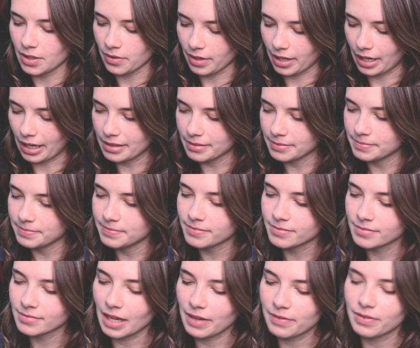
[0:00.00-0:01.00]
Okay,
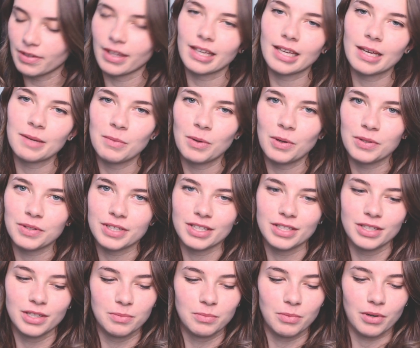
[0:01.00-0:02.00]
I feel like I'm
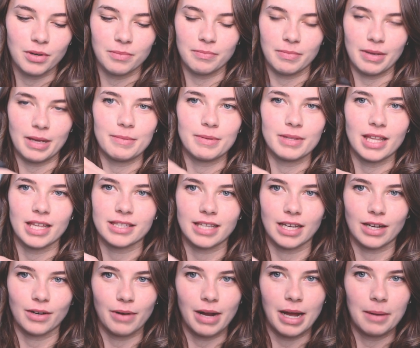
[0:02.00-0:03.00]
holding a newborn baby that's
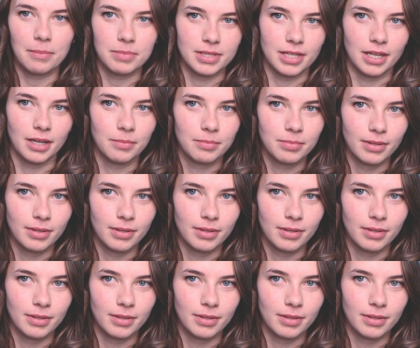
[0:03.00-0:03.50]
like wrapped up.